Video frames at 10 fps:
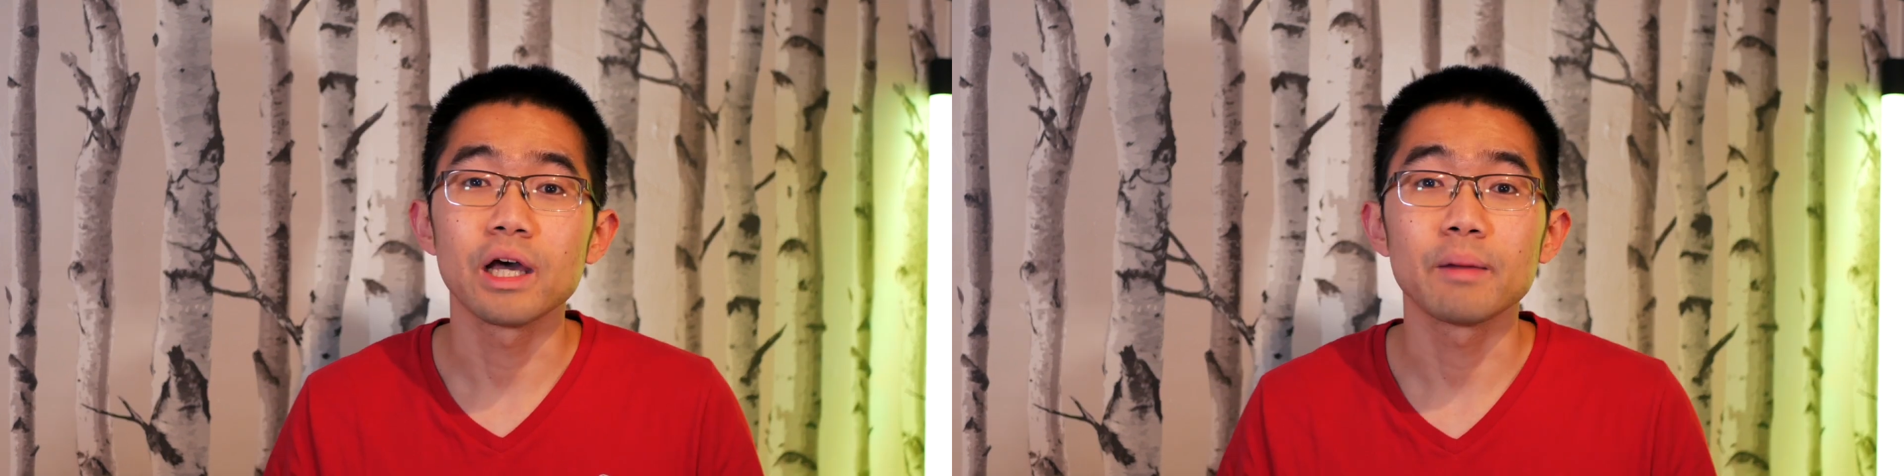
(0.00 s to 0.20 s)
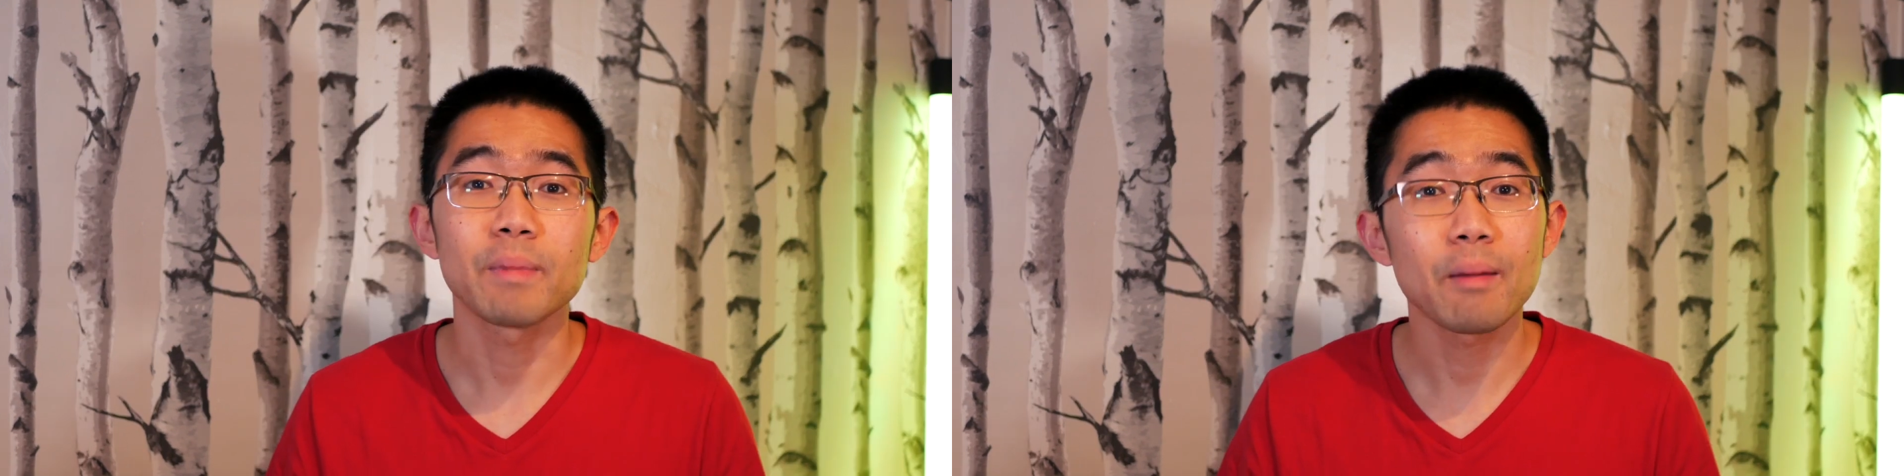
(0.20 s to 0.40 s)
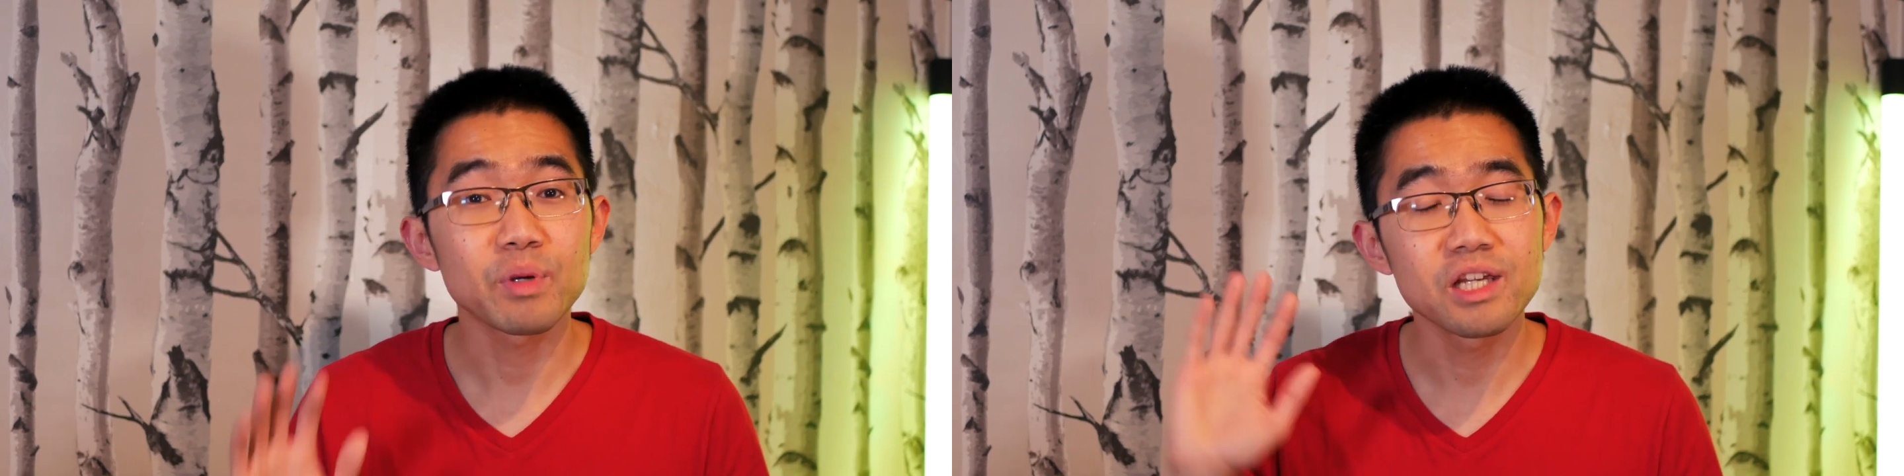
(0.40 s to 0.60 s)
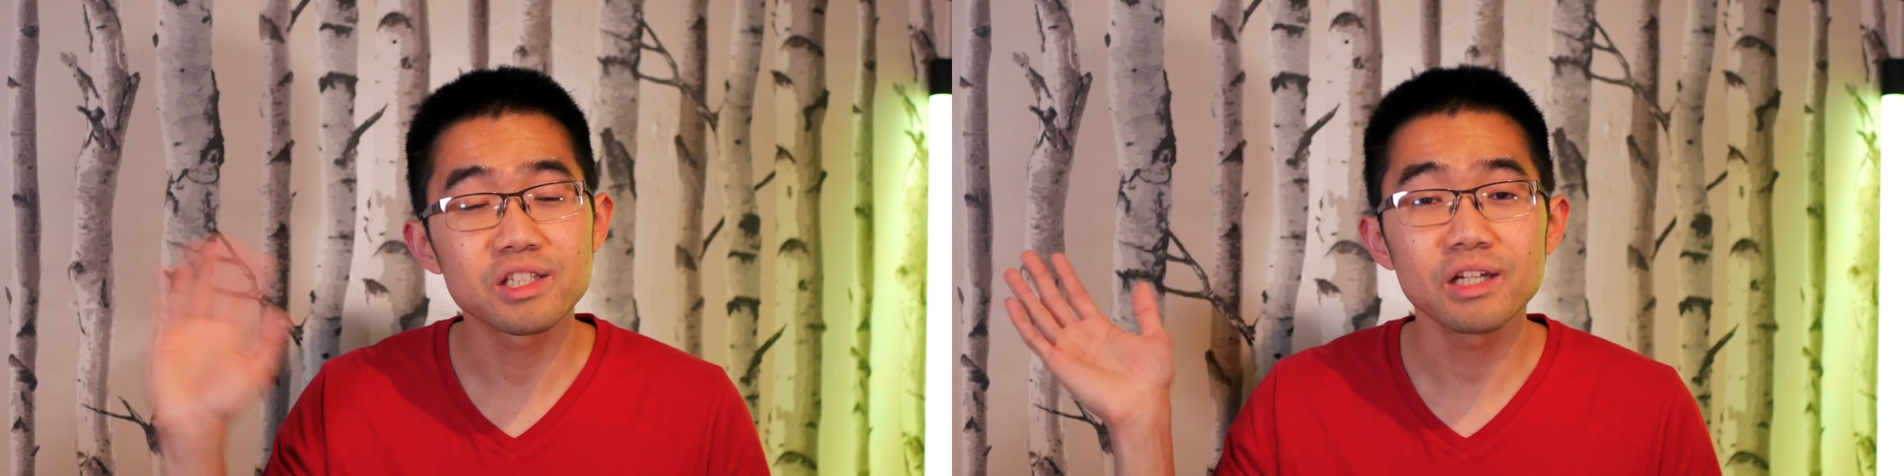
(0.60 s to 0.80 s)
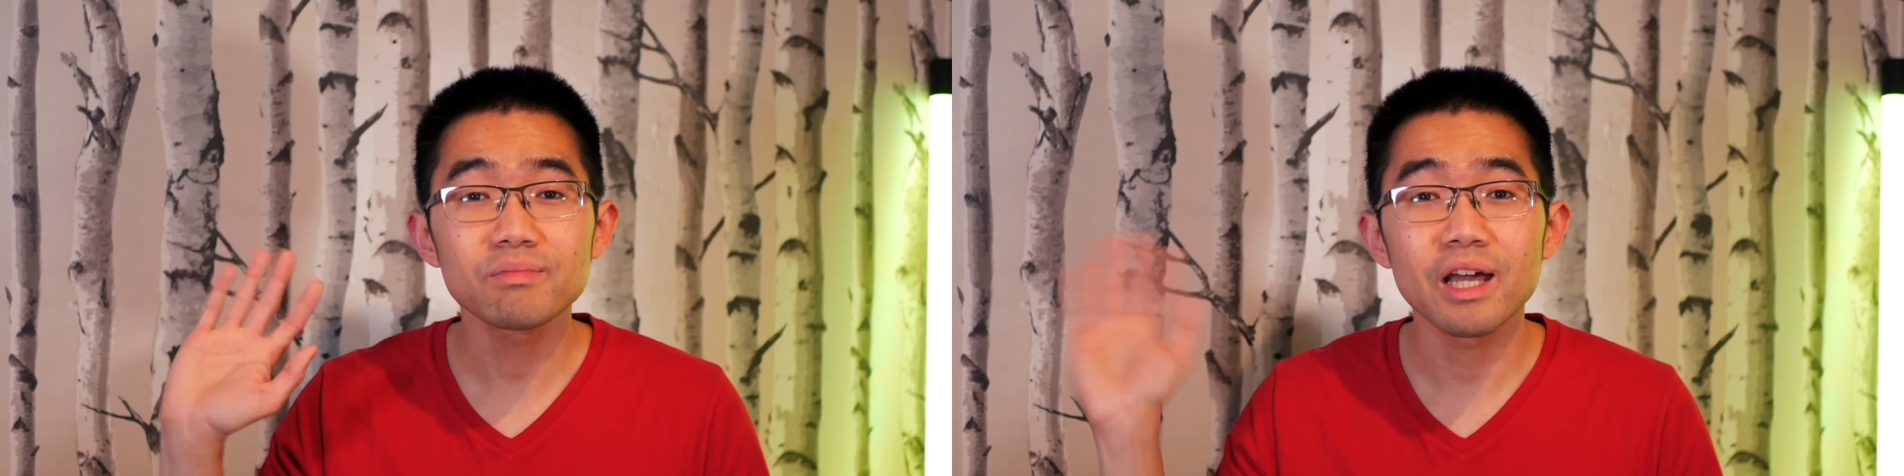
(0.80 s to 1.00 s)
Happy
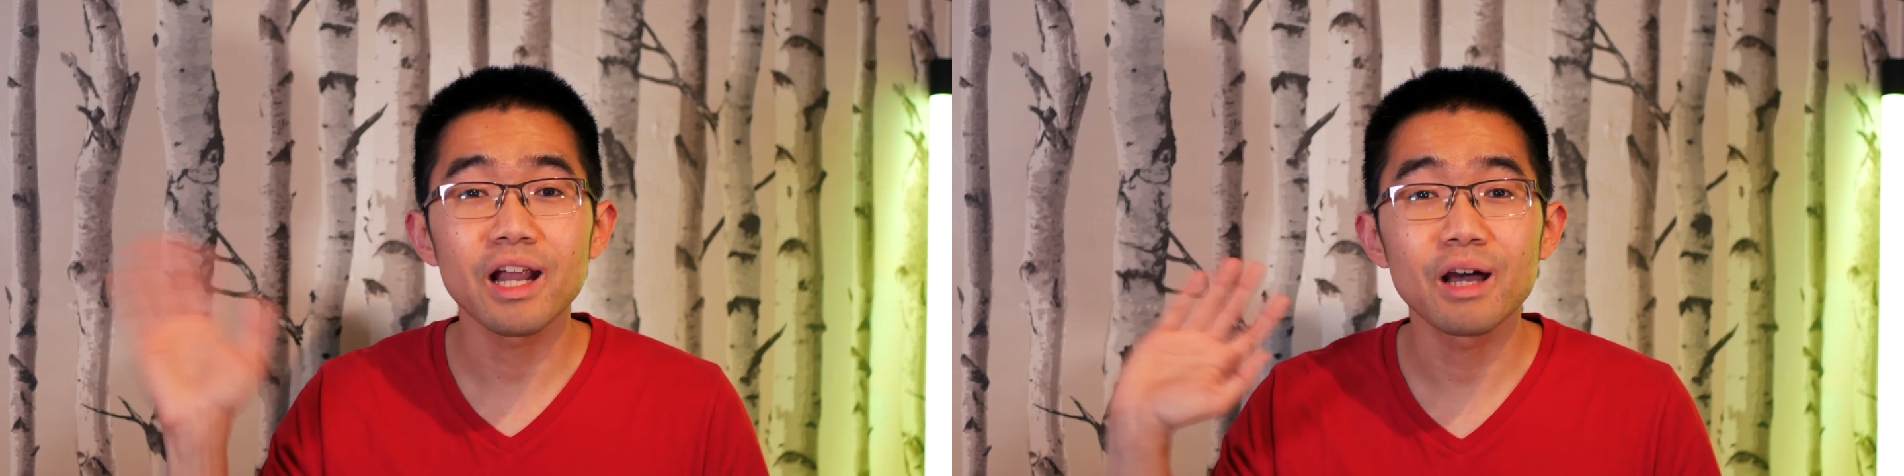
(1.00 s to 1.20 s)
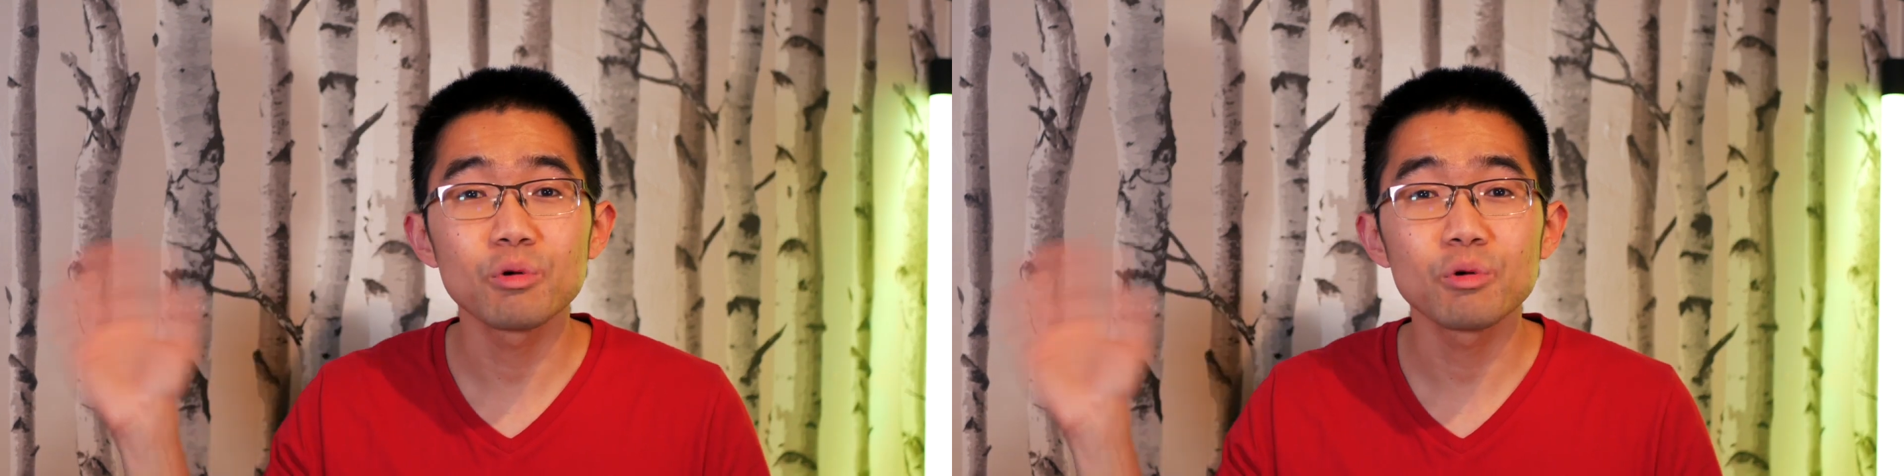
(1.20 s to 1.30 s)
hitting, and I